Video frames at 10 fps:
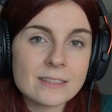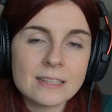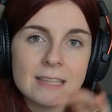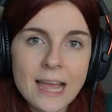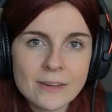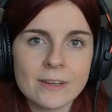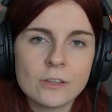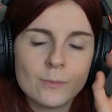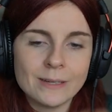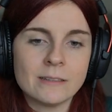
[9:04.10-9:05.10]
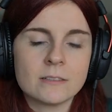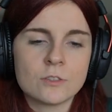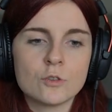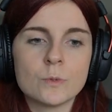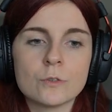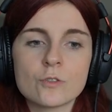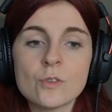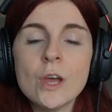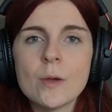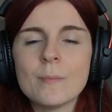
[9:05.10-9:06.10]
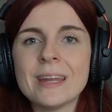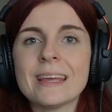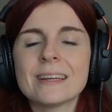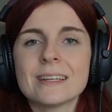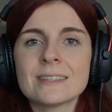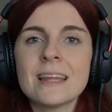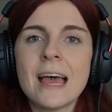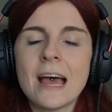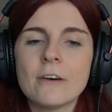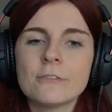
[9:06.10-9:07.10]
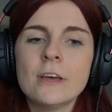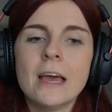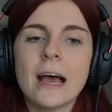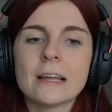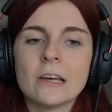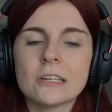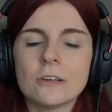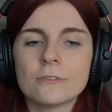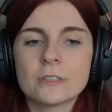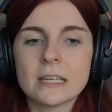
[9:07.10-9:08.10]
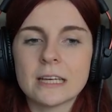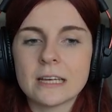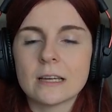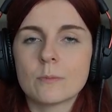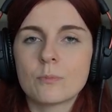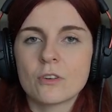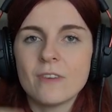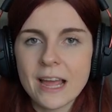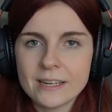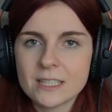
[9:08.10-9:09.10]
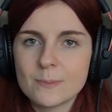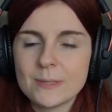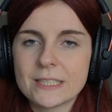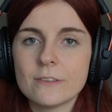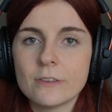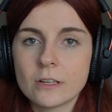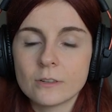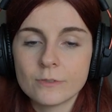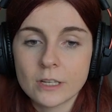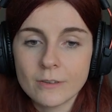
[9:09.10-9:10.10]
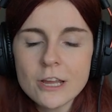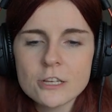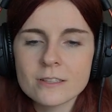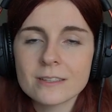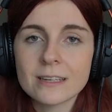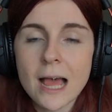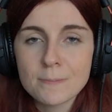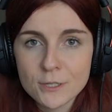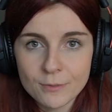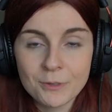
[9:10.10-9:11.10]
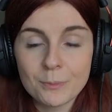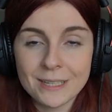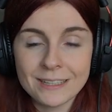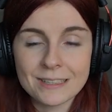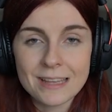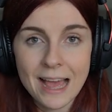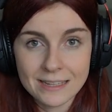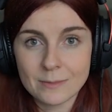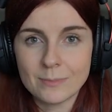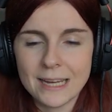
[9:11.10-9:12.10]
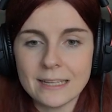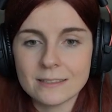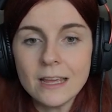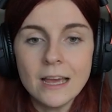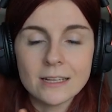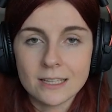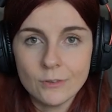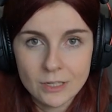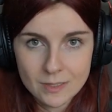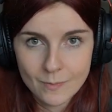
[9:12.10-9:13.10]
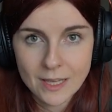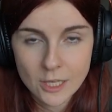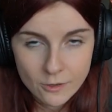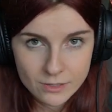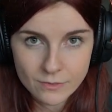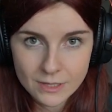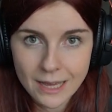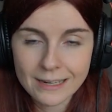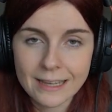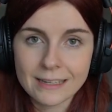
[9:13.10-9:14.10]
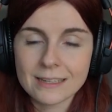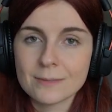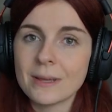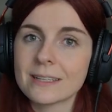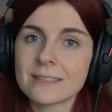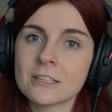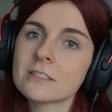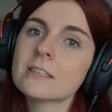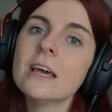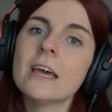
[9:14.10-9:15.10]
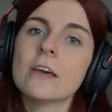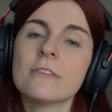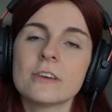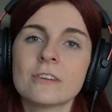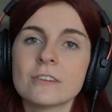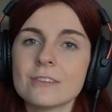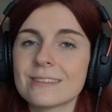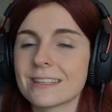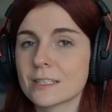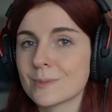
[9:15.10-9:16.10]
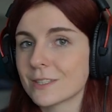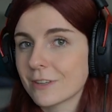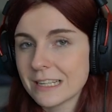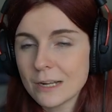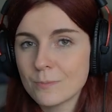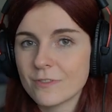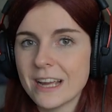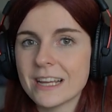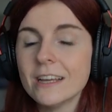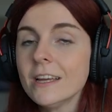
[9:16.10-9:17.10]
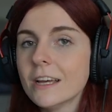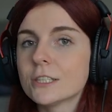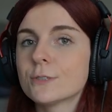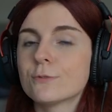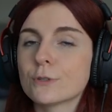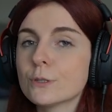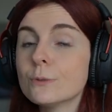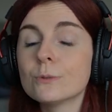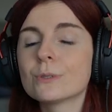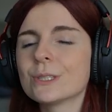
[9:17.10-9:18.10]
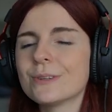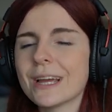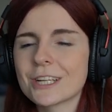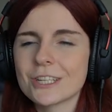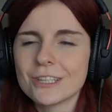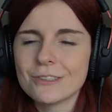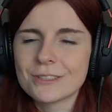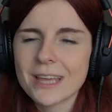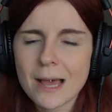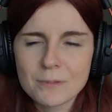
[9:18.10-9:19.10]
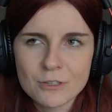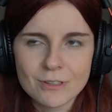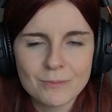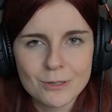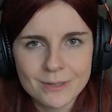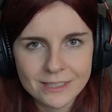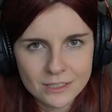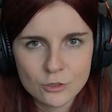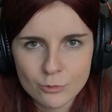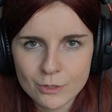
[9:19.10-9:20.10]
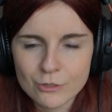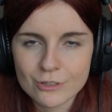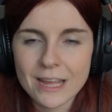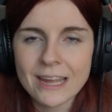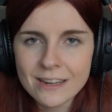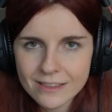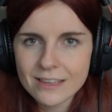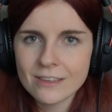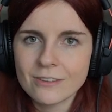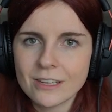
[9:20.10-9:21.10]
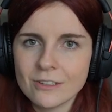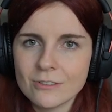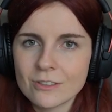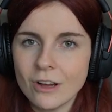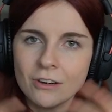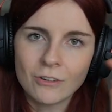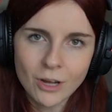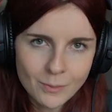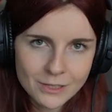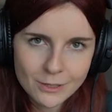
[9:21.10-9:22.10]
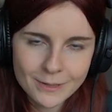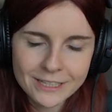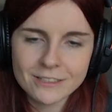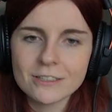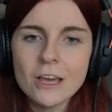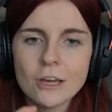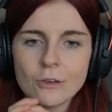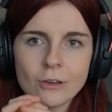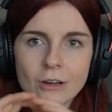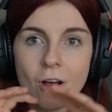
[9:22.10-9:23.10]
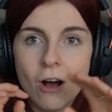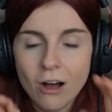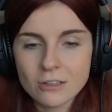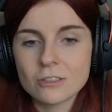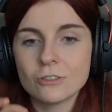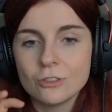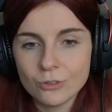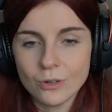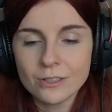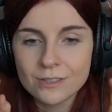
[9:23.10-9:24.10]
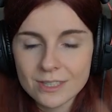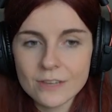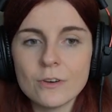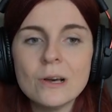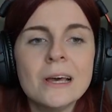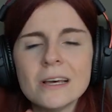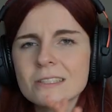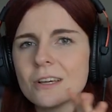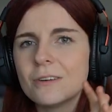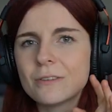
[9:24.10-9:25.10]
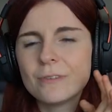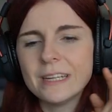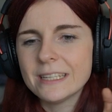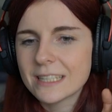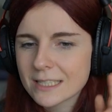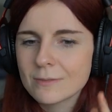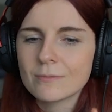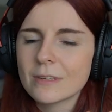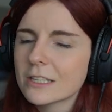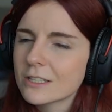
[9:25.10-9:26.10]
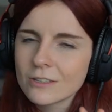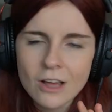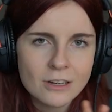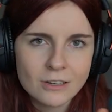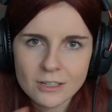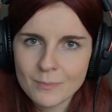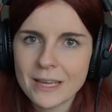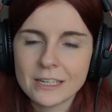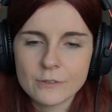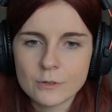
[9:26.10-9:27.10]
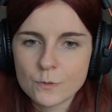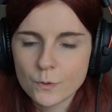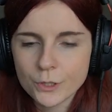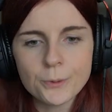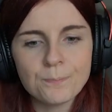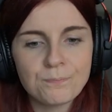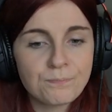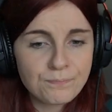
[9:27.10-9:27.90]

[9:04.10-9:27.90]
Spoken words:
is a lightweight Kubernetes distribution, meaning it doesn't have a lot of the provider-specific configurations that upstream Kubernetes has in place. Civo doesn't make use of that. Like, it doesn't make sense if you're not using a specific cloud provider for you to actually use the upstream Kubernetes distribution. Anything you can use on normal Kubernetes, you can also do on Civo. So it really doesn't, it's not going to make a difference for you